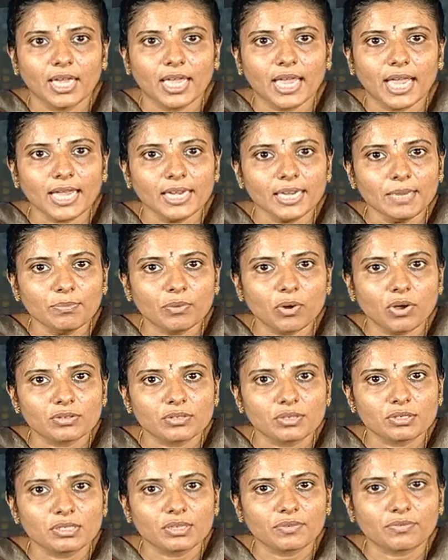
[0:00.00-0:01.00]
Any
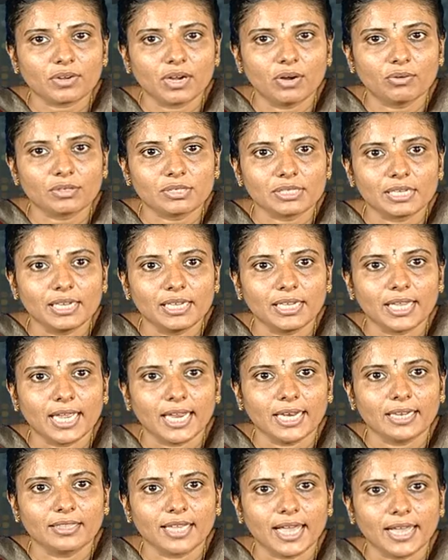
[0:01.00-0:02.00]
process of counselling
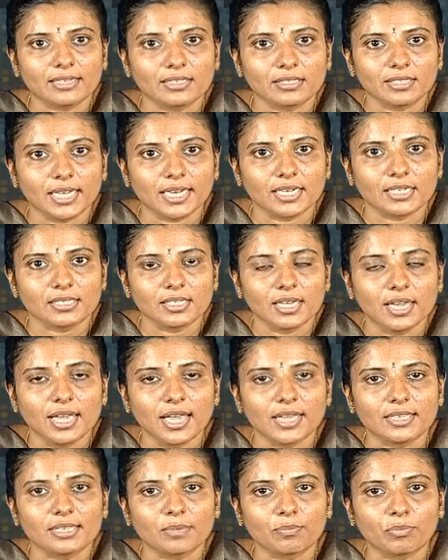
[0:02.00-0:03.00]
in that sense
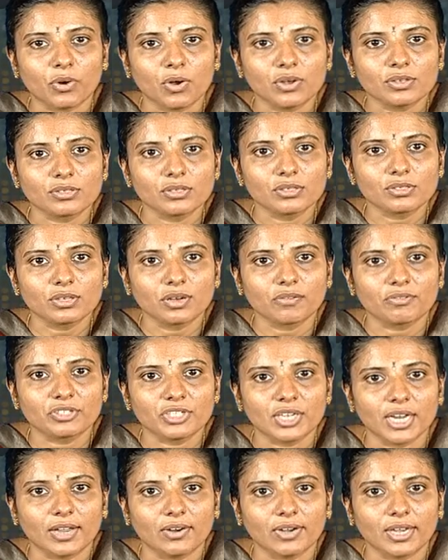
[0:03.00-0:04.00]
is a process of
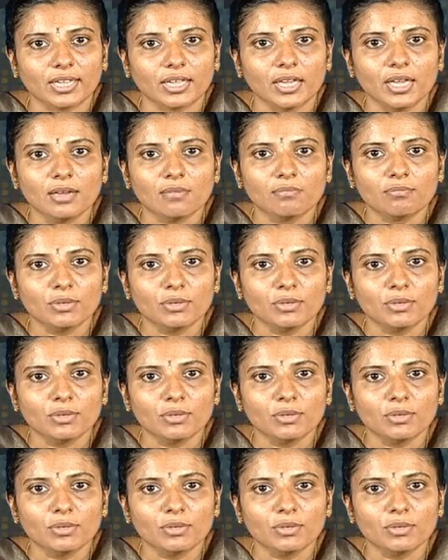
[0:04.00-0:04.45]
sharing